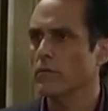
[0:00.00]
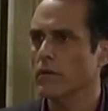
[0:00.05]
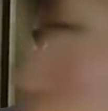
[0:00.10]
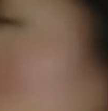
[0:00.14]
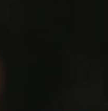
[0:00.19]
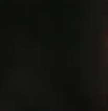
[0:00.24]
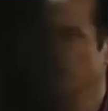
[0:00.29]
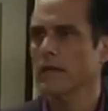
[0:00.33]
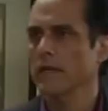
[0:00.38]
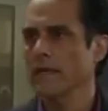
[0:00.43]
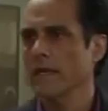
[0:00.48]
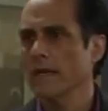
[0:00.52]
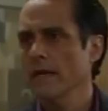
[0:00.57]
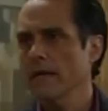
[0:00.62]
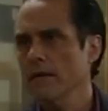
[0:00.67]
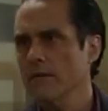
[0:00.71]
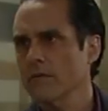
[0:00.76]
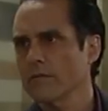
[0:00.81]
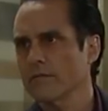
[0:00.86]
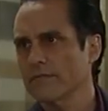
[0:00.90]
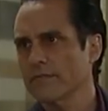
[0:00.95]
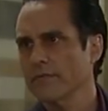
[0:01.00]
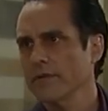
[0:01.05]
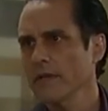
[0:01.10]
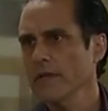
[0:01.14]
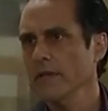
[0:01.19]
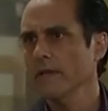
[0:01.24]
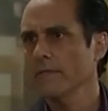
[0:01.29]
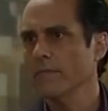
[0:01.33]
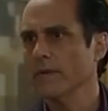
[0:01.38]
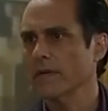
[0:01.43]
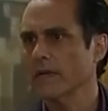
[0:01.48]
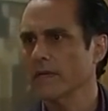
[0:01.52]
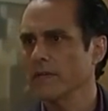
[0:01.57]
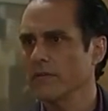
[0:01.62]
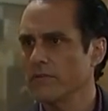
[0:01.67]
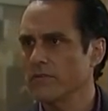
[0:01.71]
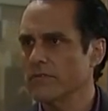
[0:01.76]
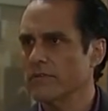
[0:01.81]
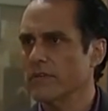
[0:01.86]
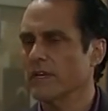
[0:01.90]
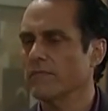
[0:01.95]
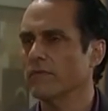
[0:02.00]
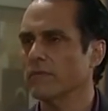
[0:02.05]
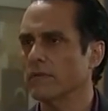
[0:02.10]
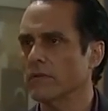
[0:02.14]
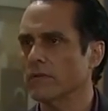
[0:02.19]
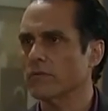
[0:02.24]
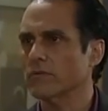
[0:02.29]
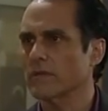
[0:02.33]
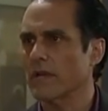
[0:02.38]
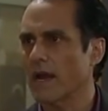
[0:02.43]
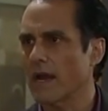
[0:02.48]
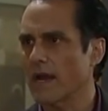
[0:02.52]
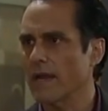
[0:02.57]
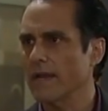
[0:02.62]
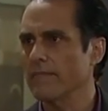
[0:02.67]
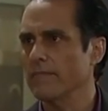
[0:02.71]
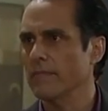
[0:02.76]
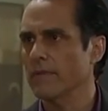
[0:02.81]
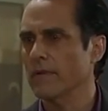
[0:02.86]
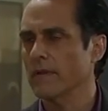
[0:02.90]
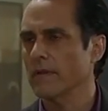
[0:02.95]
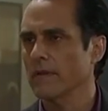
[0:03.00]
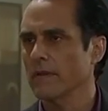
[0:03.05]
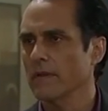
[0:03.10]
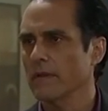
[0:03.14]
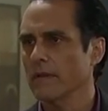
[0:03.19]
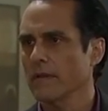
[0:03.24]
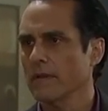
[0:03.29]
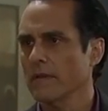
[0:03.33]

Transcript: No, Connie can't go free, but can you just give her a little time?